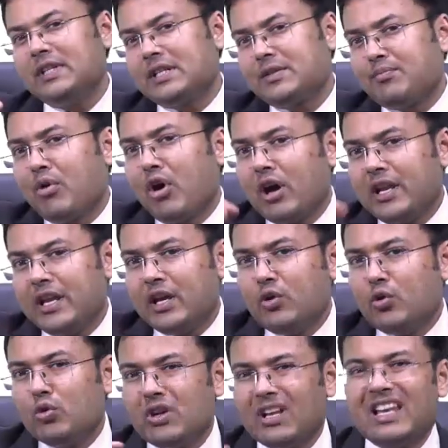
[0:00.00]
this
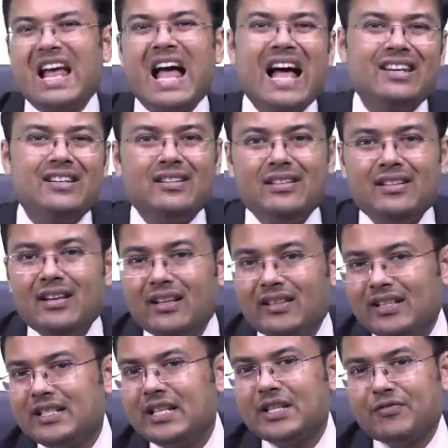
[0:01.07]
polygonal handle?
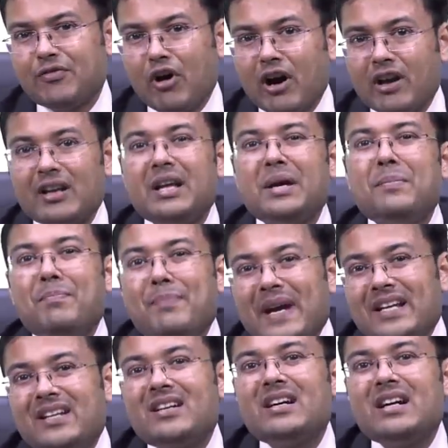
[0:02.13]
This is for
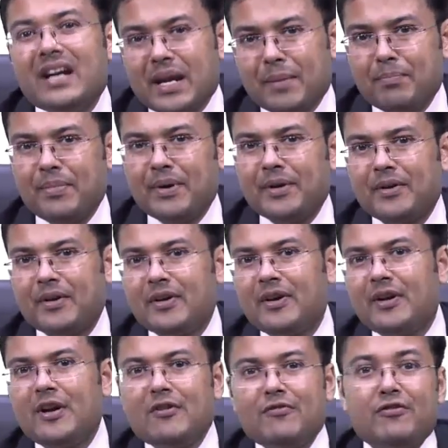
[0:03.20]
better grip.
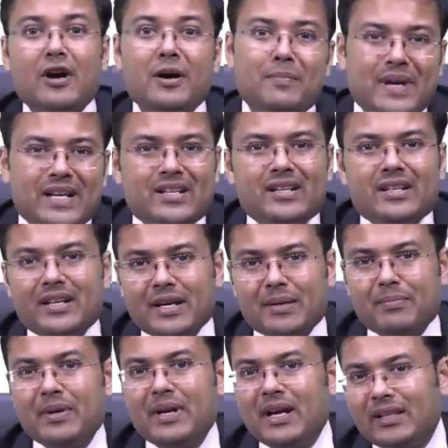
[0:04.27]
For better grip,
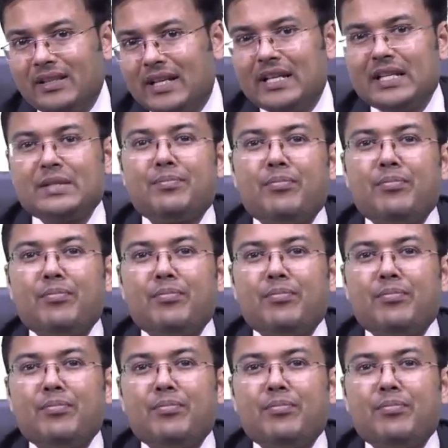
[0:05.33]
there is